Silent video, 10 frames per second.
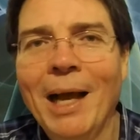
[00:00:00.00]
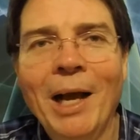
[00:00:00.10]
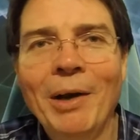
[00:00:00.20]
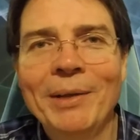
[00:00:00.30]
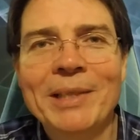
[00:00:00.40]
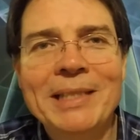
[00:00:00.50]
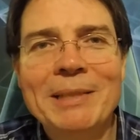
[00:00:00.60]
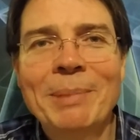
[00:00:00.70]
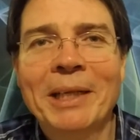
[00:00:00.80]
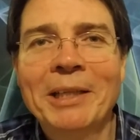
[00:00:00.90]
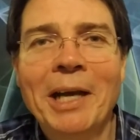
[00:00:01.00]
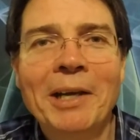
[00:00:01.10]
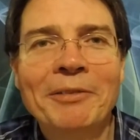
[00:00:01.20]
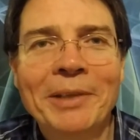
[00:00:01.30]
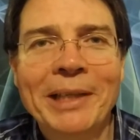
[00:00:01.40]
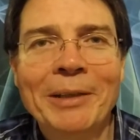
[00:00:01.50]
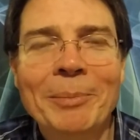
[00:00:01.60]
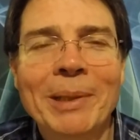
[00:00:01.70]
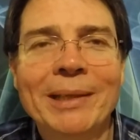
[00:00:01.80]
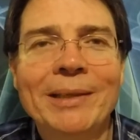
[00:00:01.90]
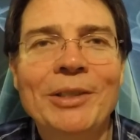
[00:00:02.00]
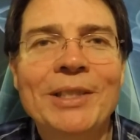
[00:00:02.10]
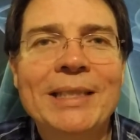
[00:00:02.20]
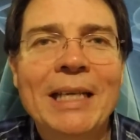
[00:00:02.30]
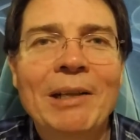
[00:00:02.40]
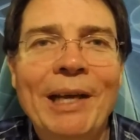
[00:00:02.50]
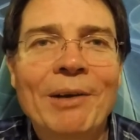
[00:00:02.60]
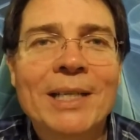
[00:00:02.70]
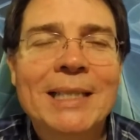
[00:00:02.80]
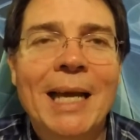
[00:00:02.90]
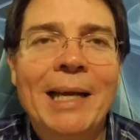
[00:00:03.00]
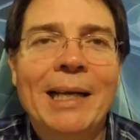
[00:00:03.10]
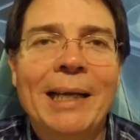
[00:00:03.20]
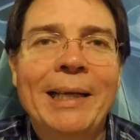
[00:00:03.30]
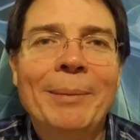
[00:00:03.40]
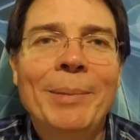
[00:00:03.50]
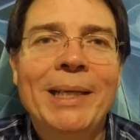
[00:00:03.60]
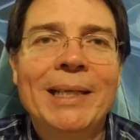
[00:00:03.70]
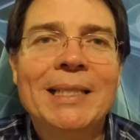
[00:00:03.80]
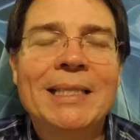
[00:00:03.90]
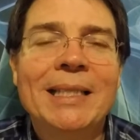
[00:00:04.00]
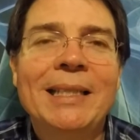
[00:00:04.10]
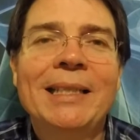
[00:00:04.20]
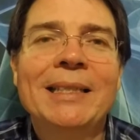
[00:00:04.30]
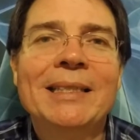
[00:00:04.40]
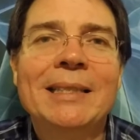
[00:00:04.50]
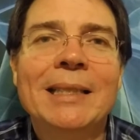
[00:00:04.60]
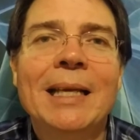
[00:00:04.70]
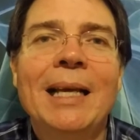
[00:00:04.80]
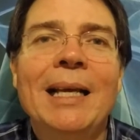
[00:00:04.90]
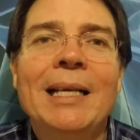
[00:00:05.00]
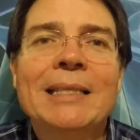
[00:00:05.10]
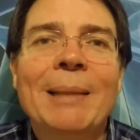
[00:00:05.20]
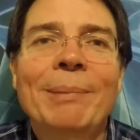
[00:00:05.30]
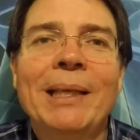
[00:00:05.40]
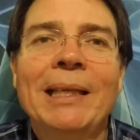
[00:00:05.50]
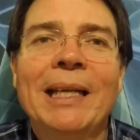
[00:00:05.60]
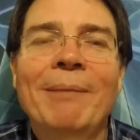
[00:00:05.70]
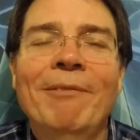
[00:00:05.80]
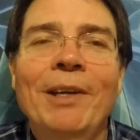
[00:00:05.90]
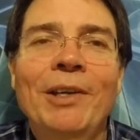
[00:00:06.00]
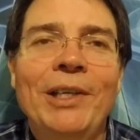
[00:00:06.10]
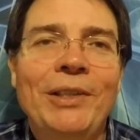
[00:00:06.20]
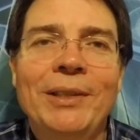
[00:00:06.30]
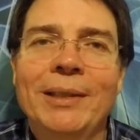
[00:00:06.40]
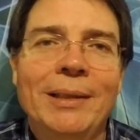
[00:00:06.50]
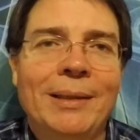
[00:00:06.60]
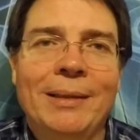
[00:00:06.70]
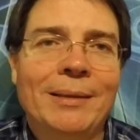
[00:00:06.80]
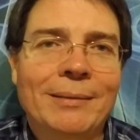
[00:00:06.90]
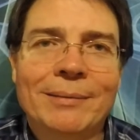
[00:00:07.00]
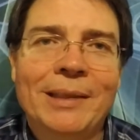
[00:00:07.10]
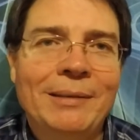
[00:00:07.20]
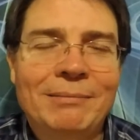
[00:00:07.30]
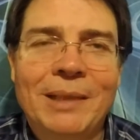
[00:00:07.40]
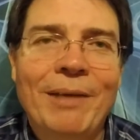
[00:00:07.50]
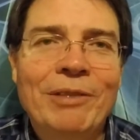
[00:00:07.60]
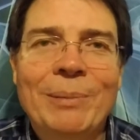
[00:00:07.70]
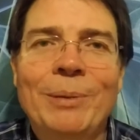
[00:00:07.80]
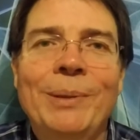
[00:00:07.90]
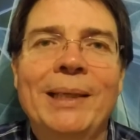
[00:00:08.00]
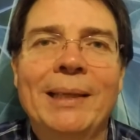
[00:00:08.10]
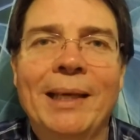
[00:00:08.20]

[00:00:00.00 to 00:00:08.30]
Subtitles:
All right, this has been a long video, but you can tell how excited I am because it is something that I'm very comfortable with.